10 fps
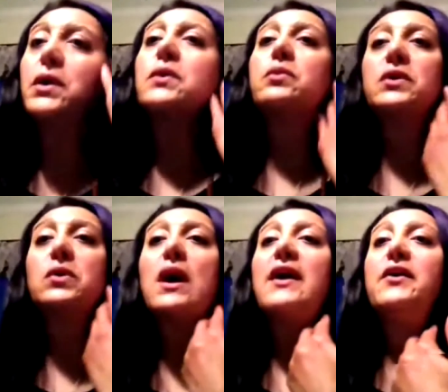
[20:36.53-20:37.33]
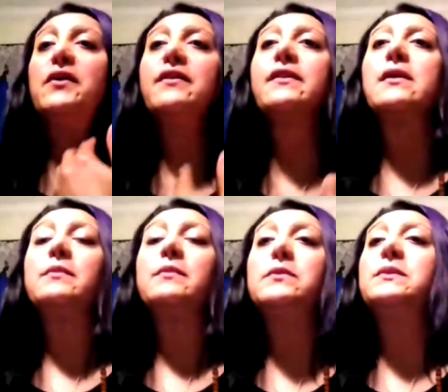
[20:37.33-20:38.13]
requires
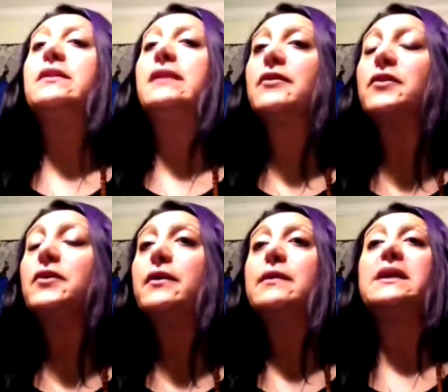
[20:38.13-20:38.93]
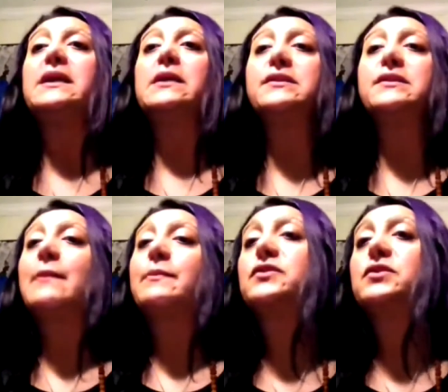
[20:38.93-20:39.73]
me to be centered and be able to
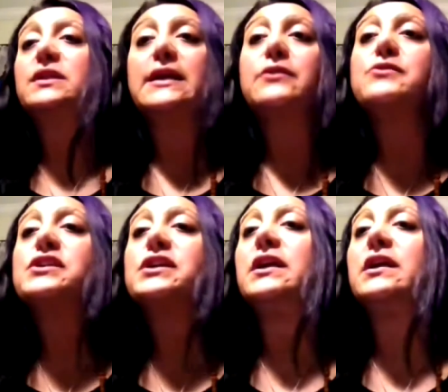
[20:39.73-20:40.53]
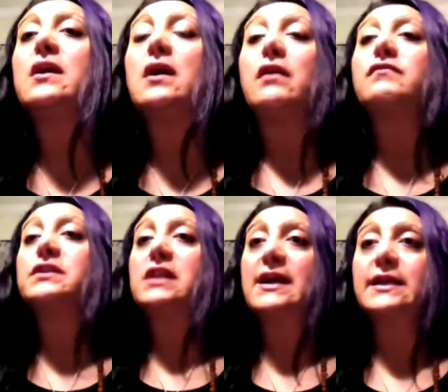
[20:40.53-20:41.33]
tap into the energy of the
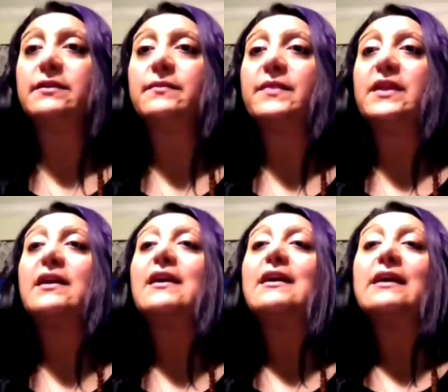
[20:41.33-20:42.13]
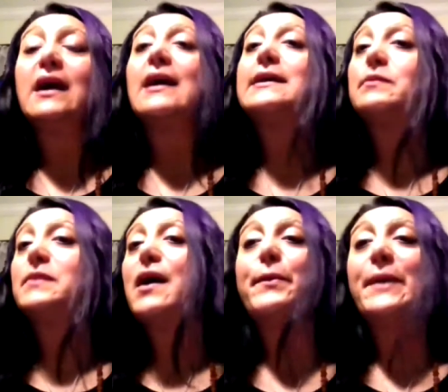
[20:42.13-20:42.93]
client. I am
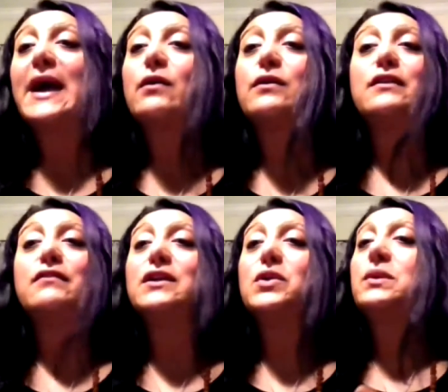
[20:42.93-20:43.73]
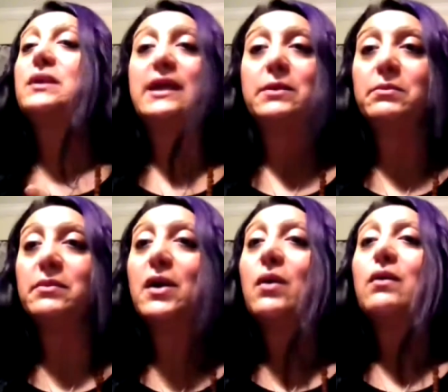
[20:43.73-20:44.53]
not about giving you a name
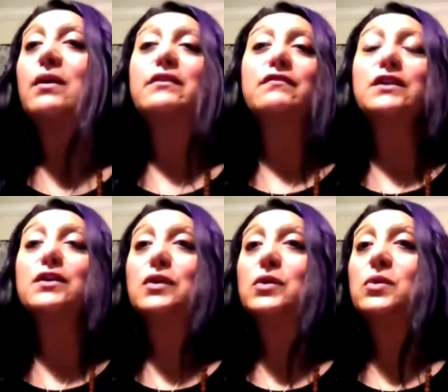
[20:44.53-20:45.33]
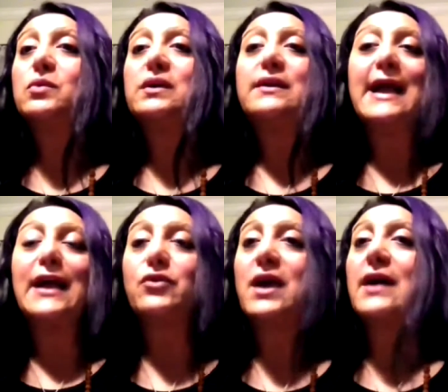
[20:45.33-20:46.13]
or giving you an
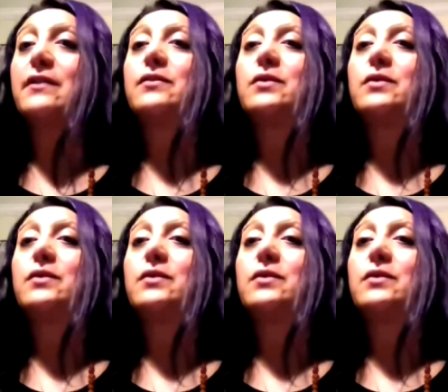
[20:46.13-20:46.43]
address